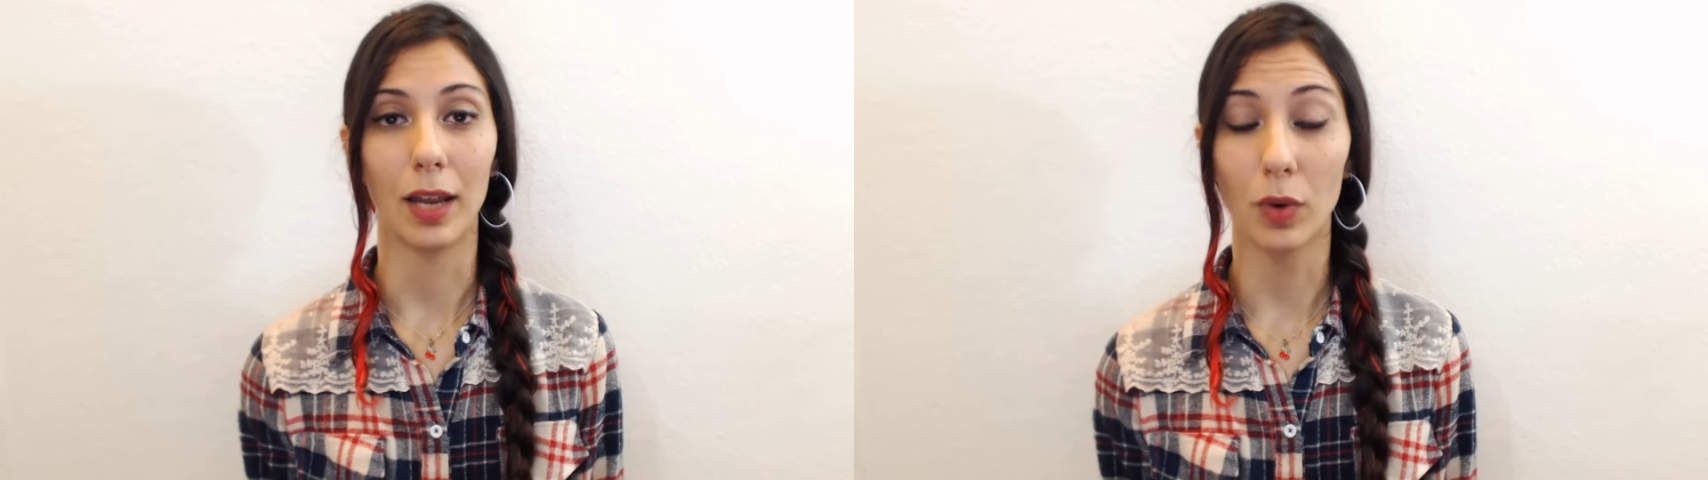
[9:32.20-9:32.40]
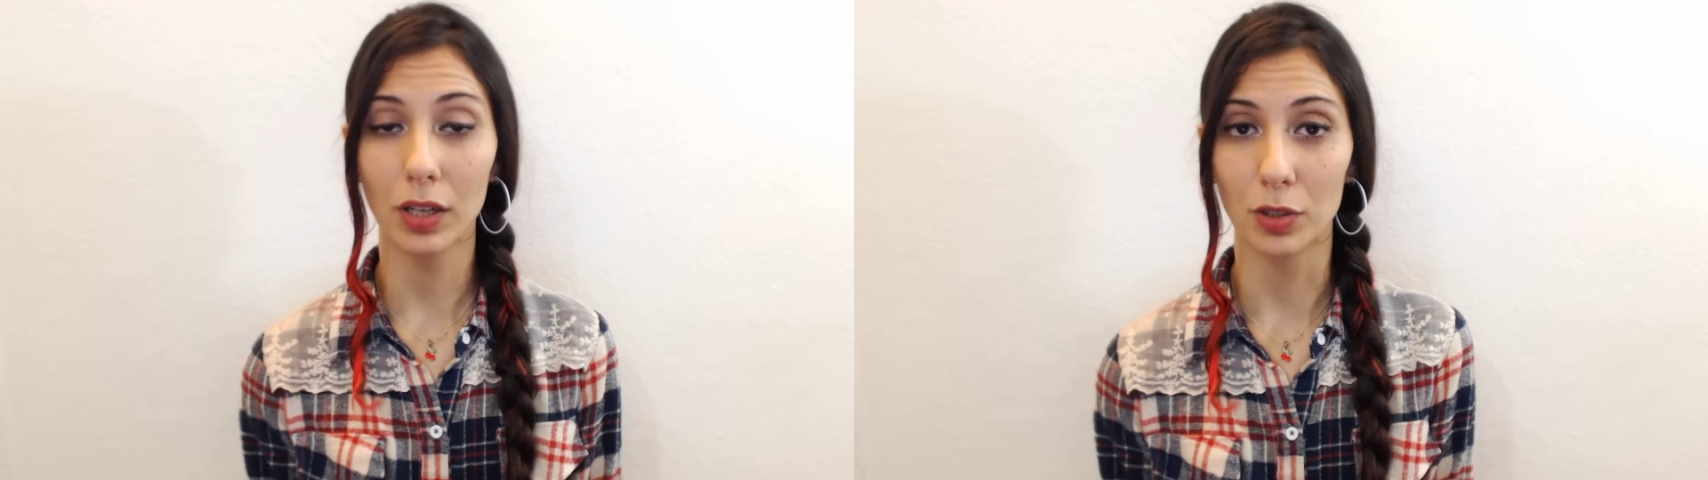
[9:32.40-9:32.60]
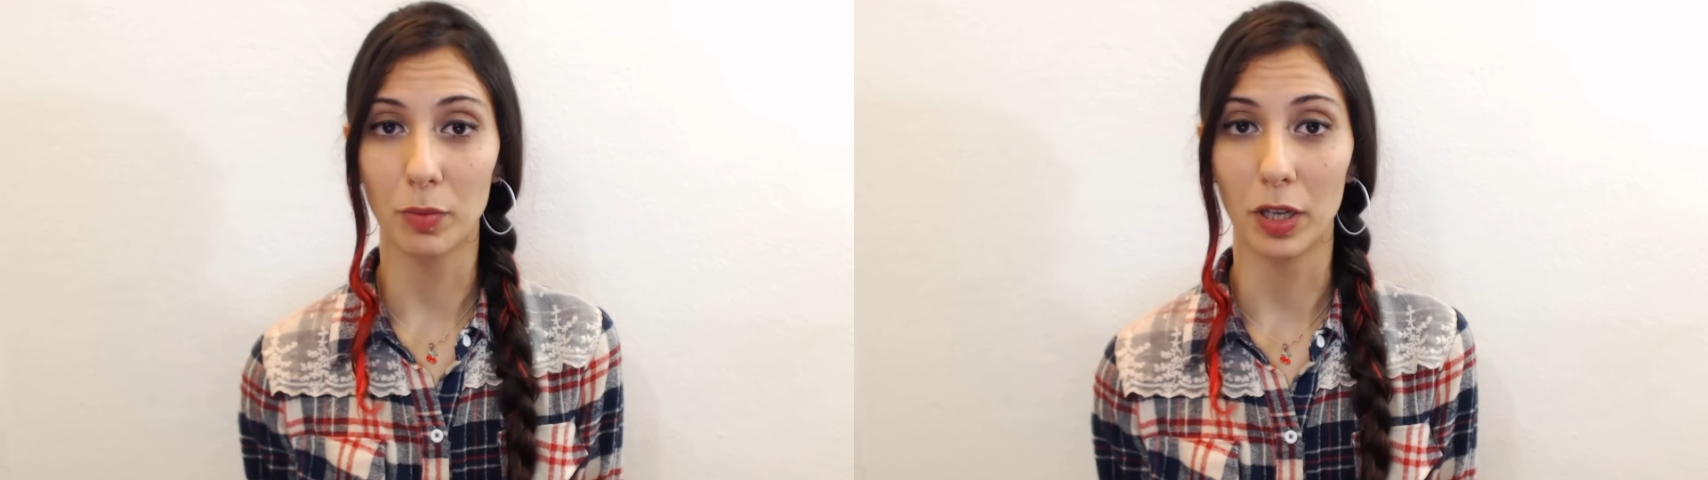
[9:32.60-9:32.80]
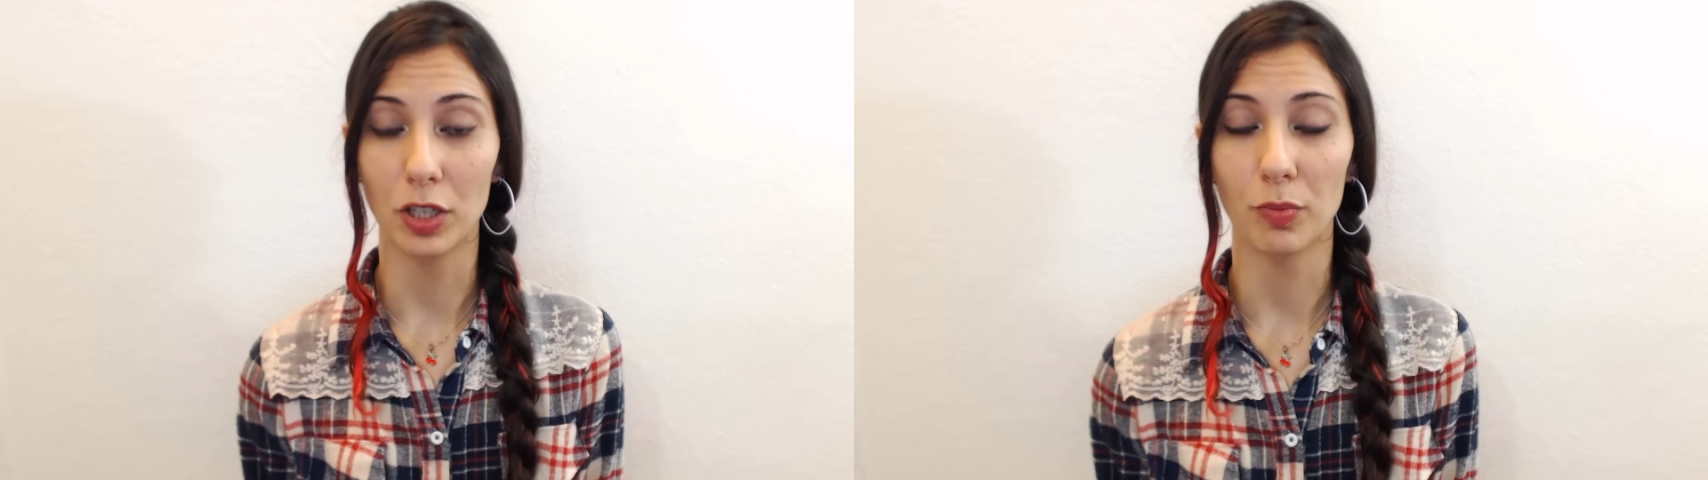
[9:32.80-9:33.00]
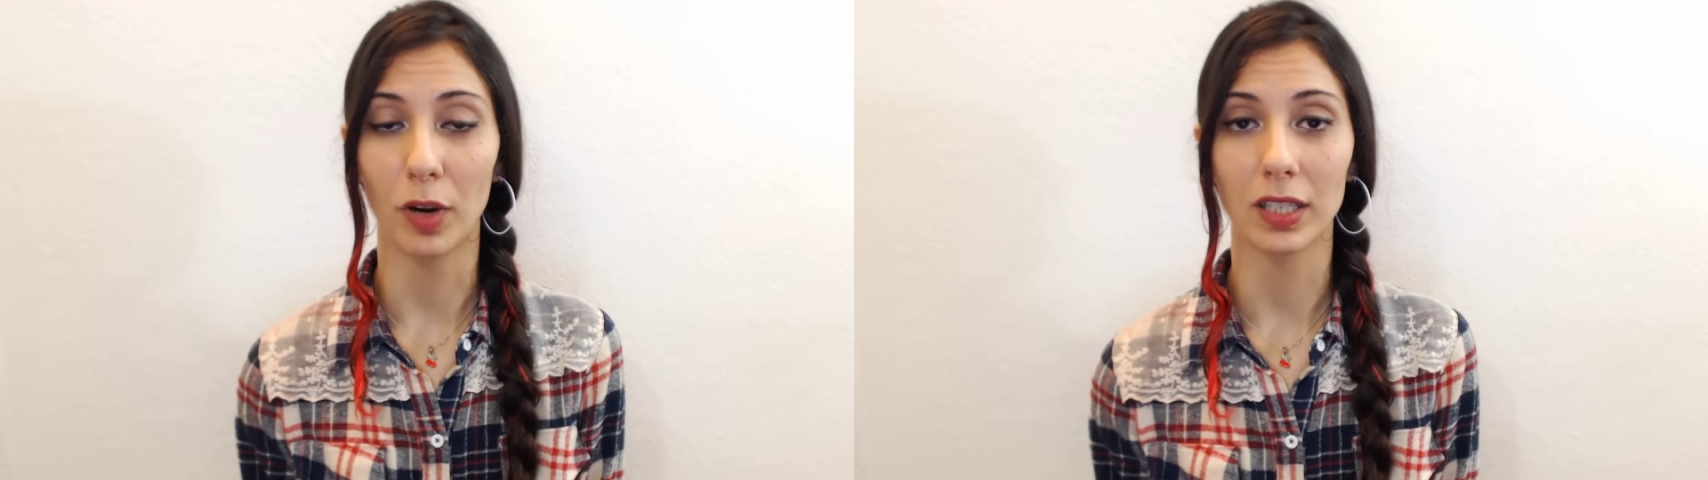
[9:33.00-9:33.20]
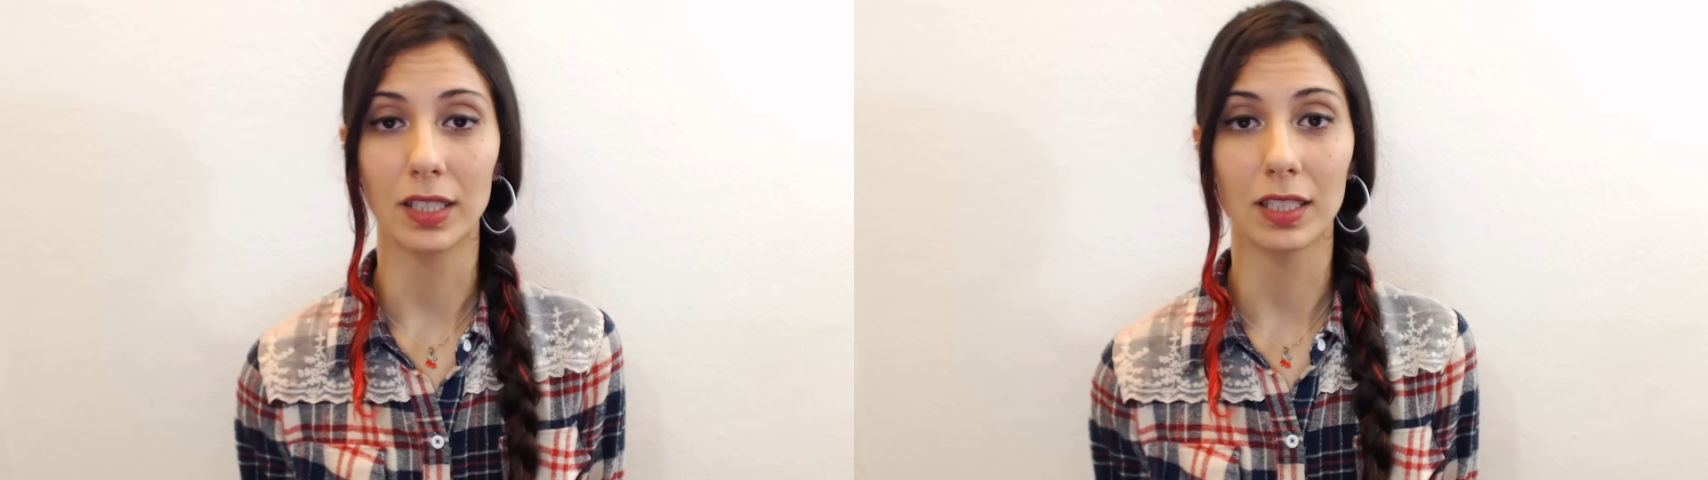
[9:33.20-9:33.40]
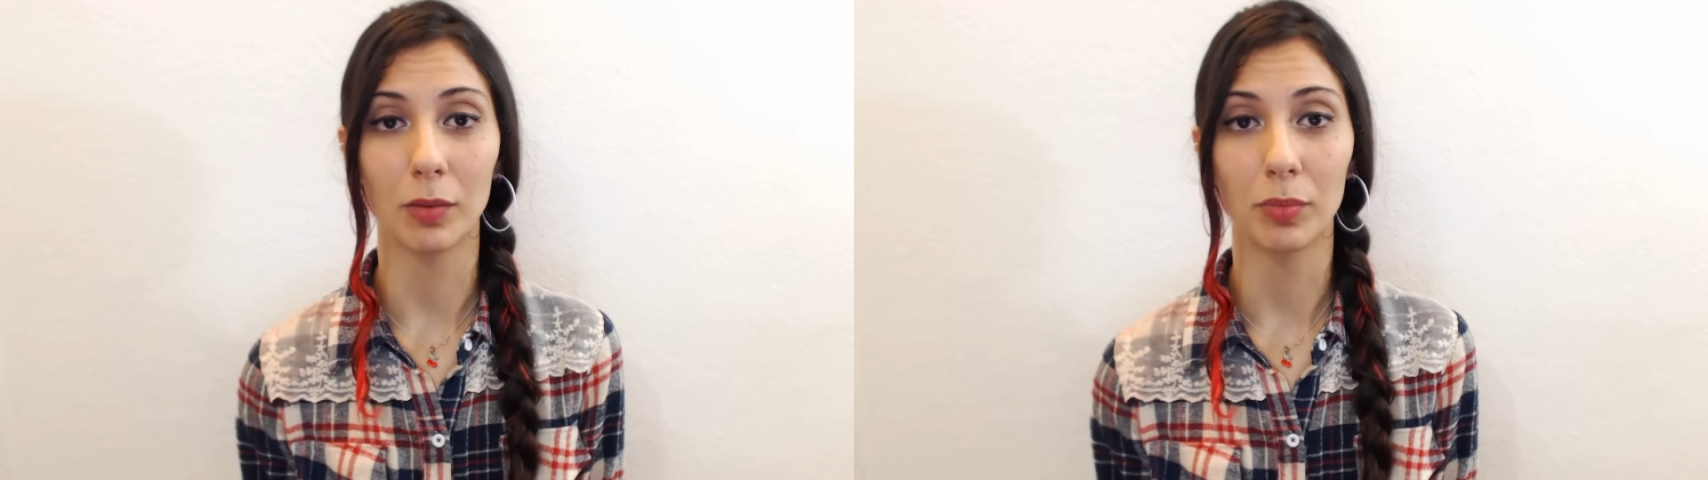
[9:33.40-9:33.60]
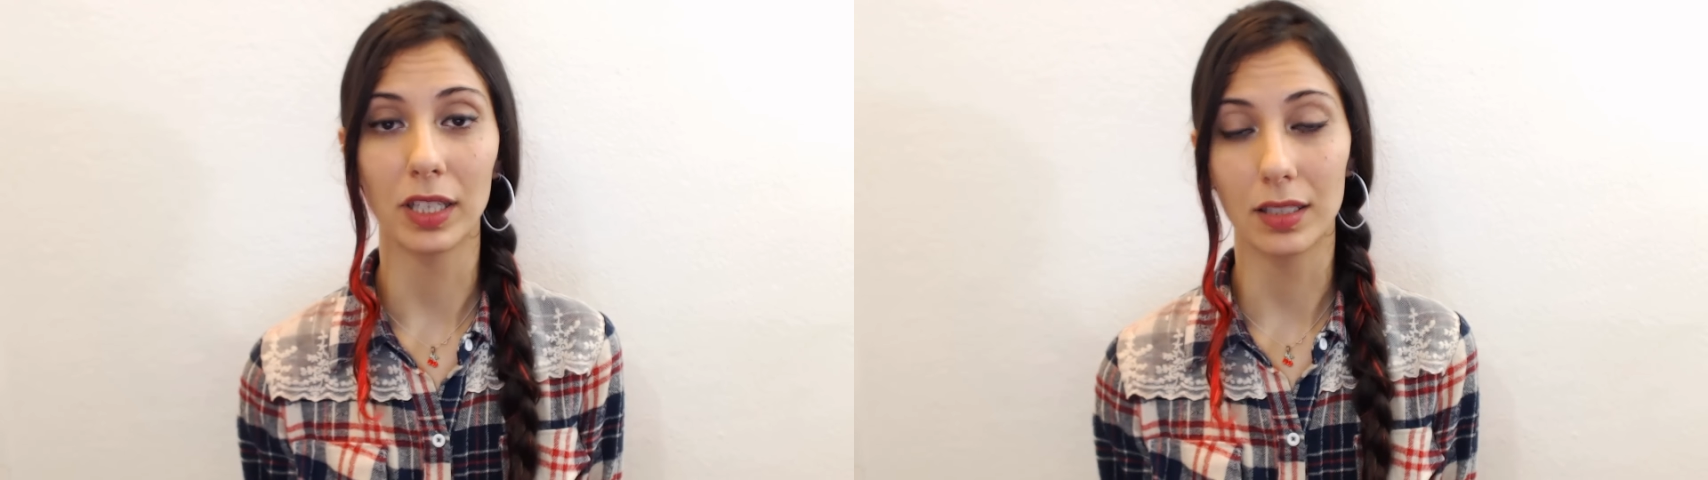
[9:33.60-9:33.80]
And one of those benchmarks is
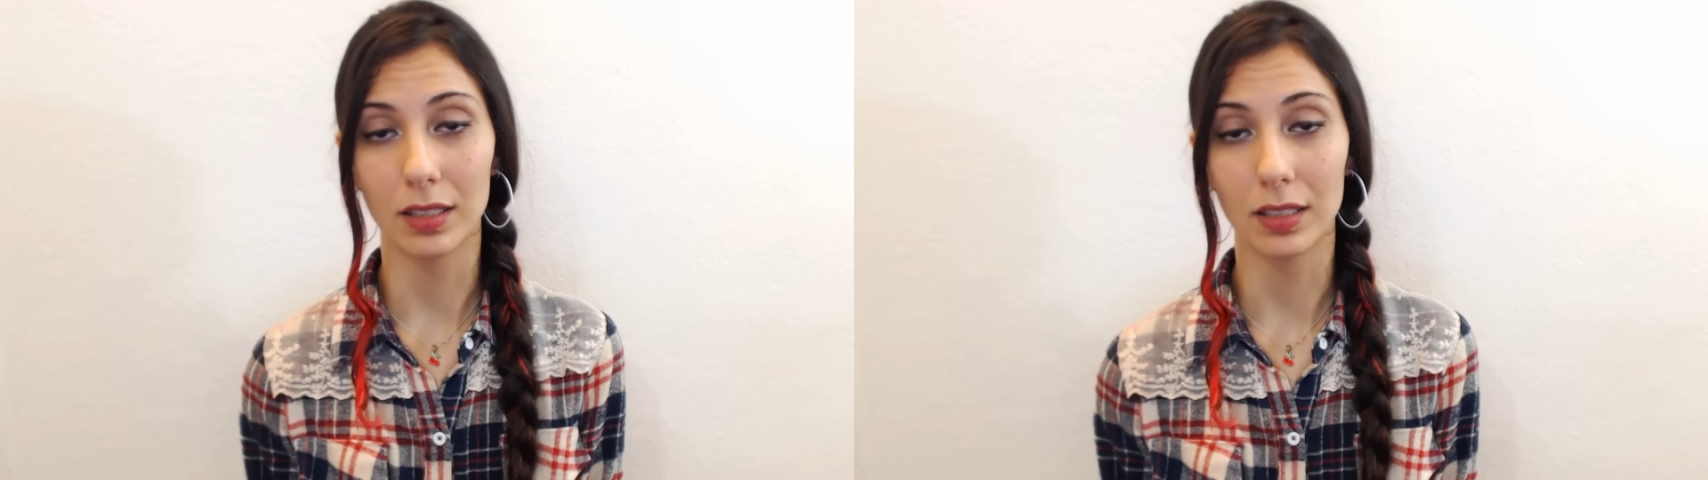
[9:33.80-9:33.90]
complete